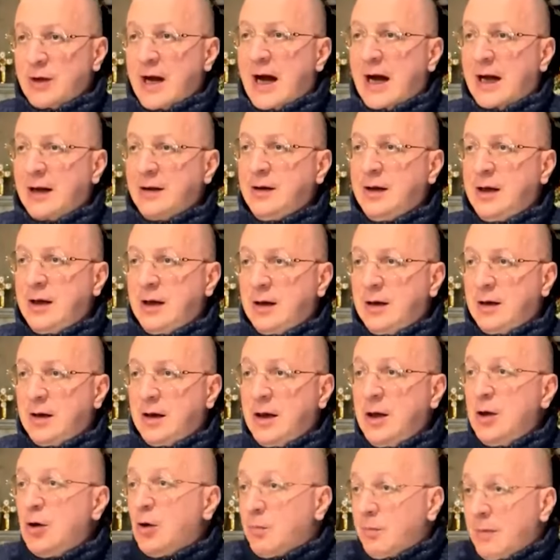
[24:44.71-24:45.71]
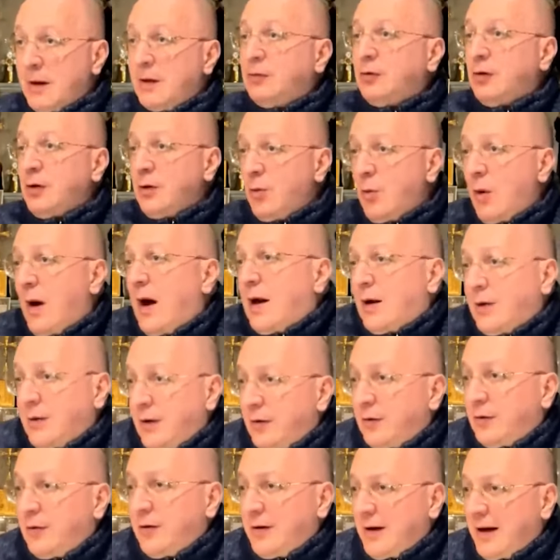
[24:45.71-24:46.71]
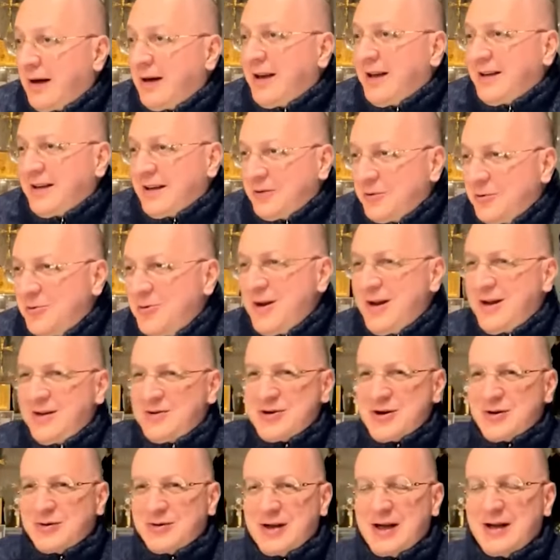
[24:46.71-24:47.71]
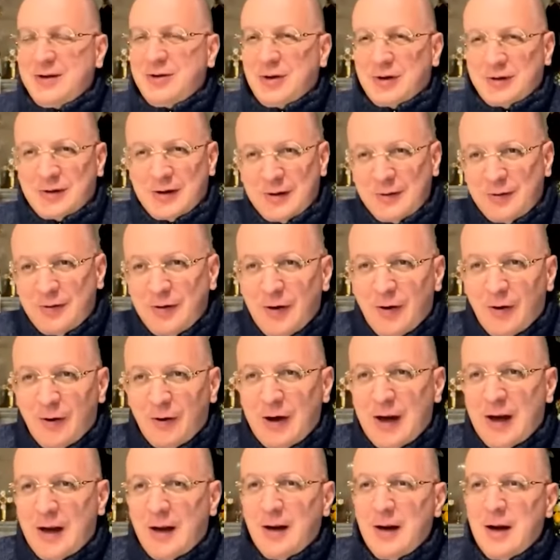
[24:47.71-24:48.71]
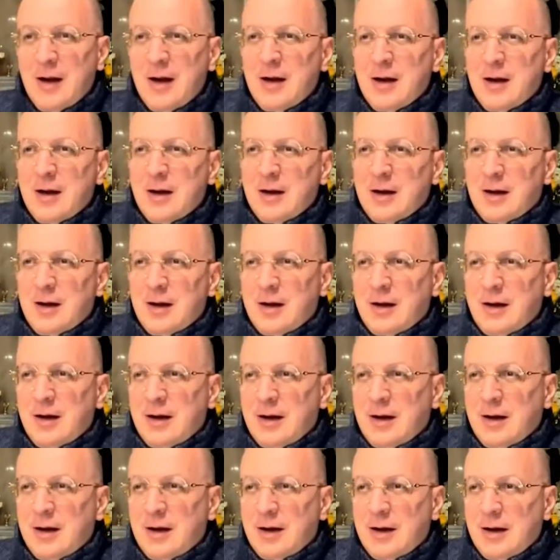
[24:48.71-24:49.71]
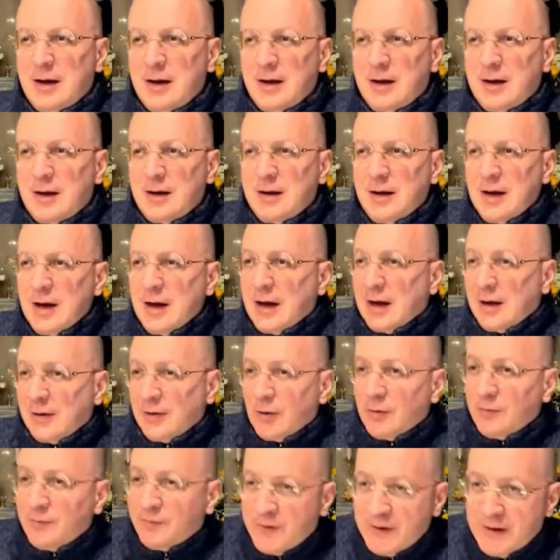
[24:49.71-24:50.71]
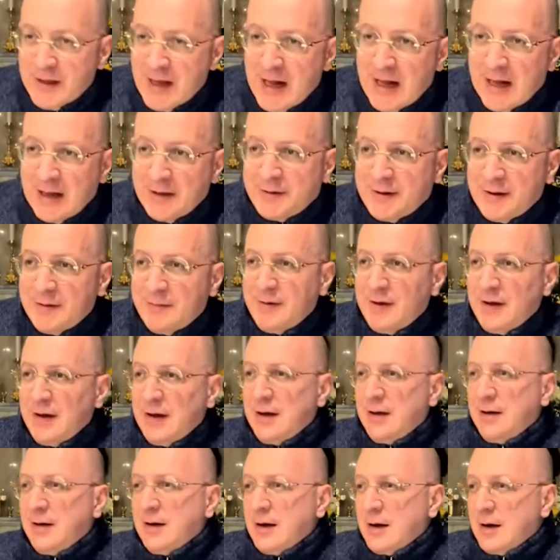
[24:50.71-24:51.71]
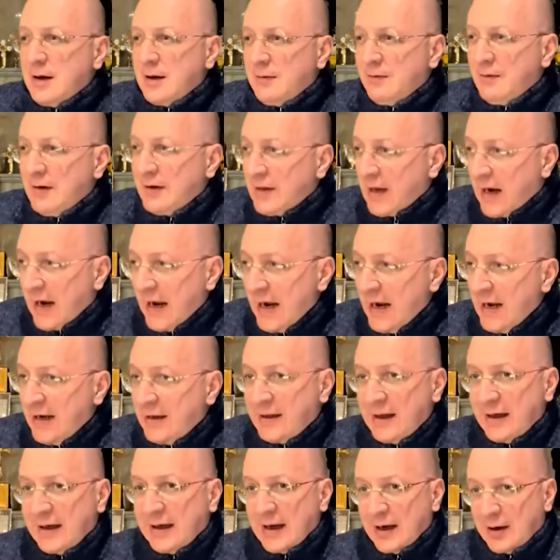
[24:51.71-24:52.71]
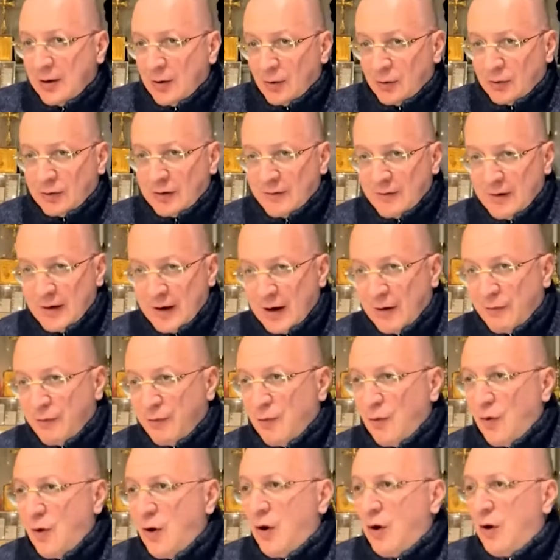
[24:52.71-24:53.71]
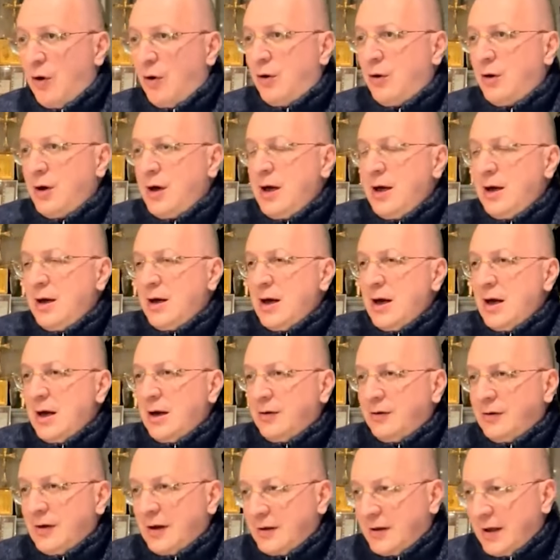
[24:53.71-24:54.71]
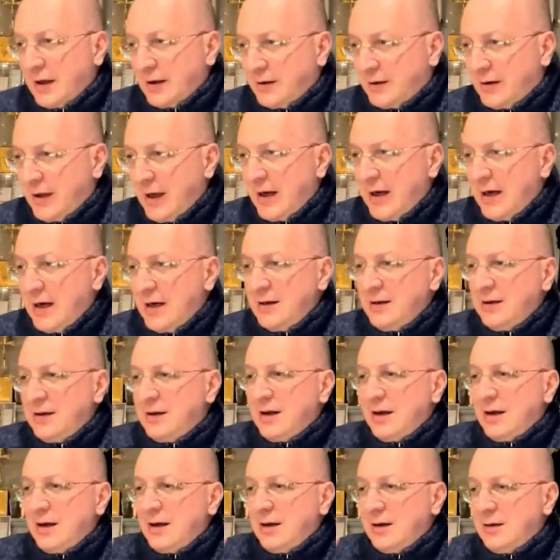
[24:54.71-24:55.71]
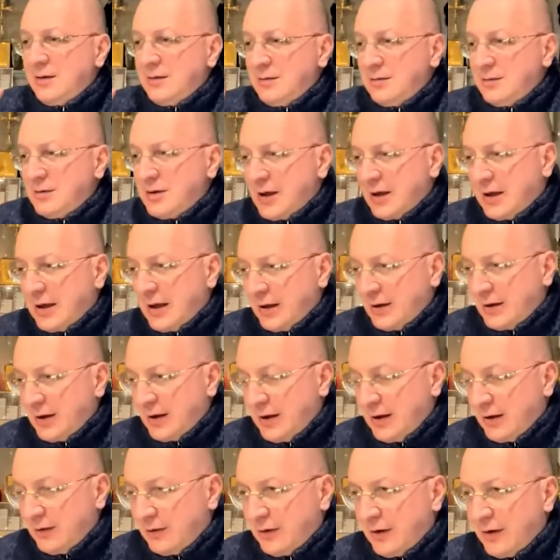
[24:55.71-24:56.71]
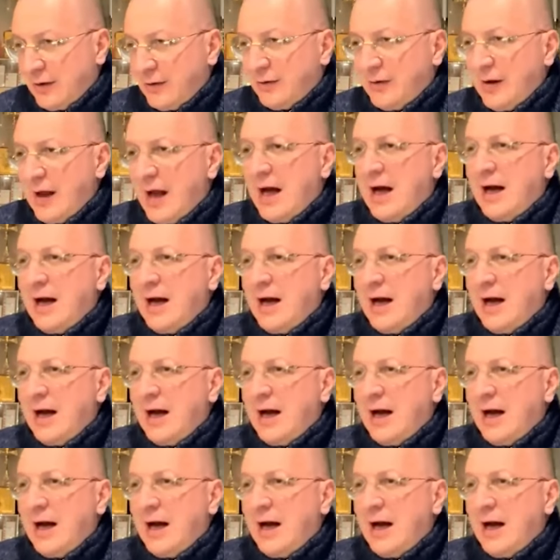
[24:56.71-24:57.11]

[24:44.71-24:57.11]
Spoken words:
I said, be careful. Don't trust him. You'll see what comes out. Be careful. Be wise. Oh, I was said that I was proud. You're messing up people. What did Archbishop Vigano do?